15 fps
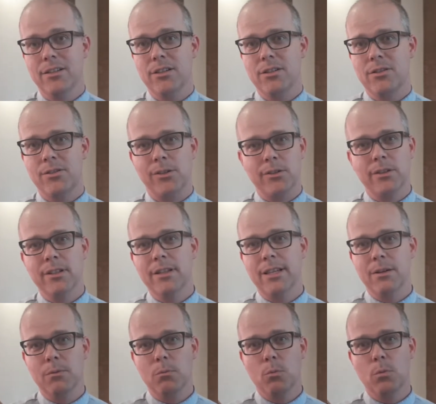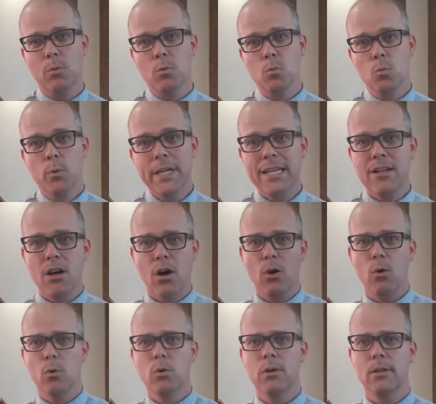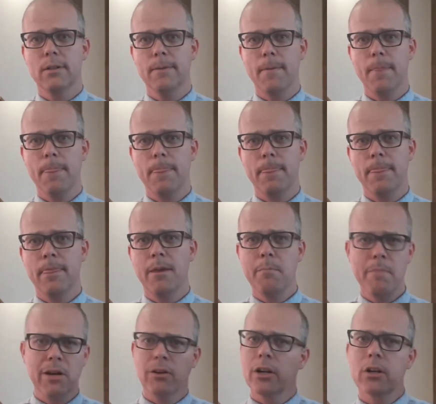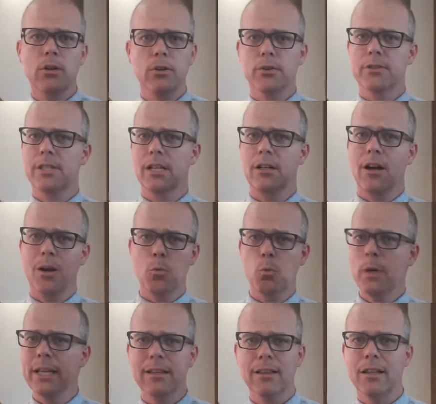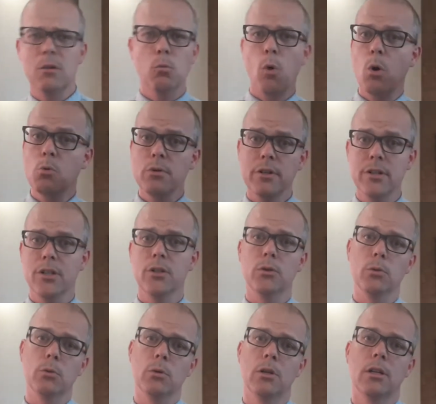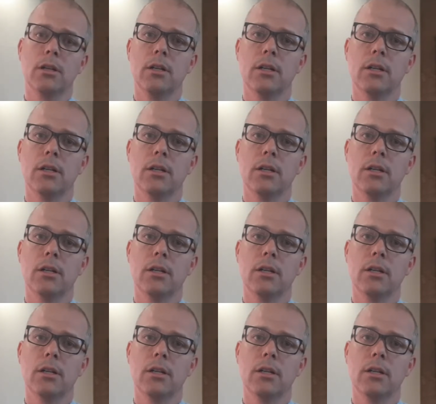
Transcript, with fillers: certain that we know the miracles that God will and won't do,